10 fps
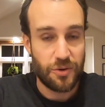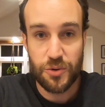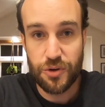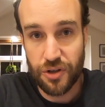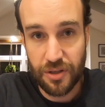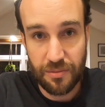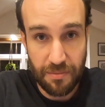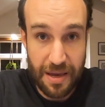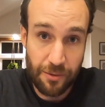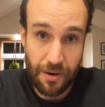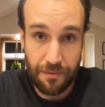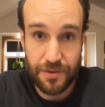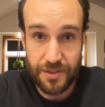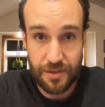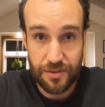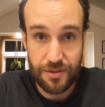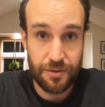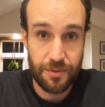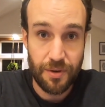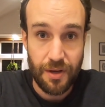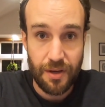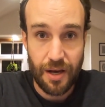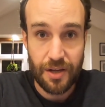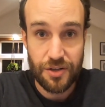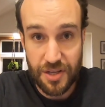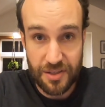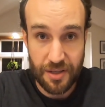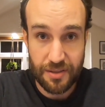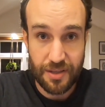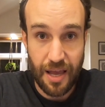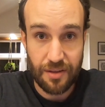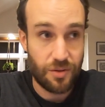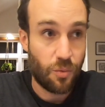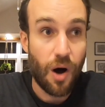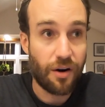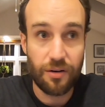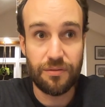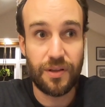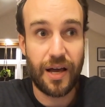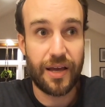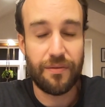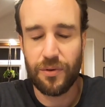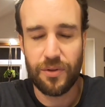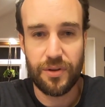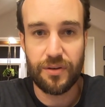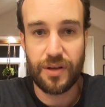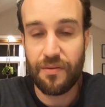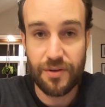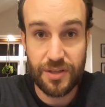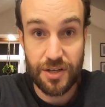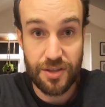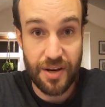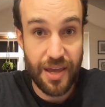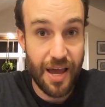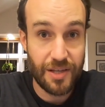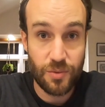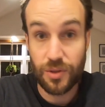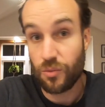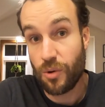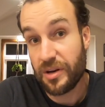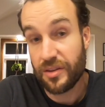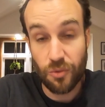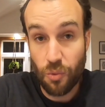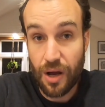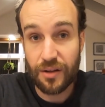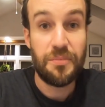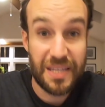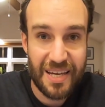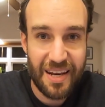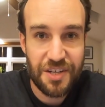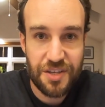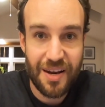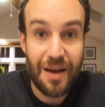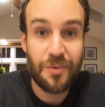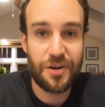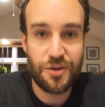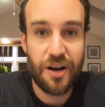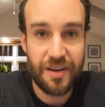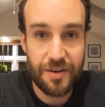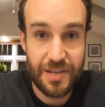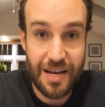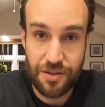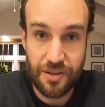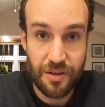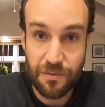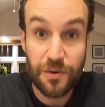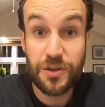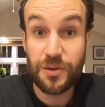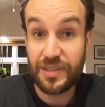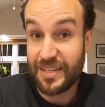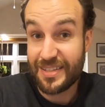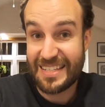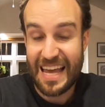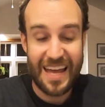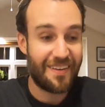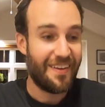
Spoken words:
you could make references to Jesus as the water of life, or the conversation that he has with the woman at the well. But the connection that I want to draw here is actually in 1 Corinthians 10.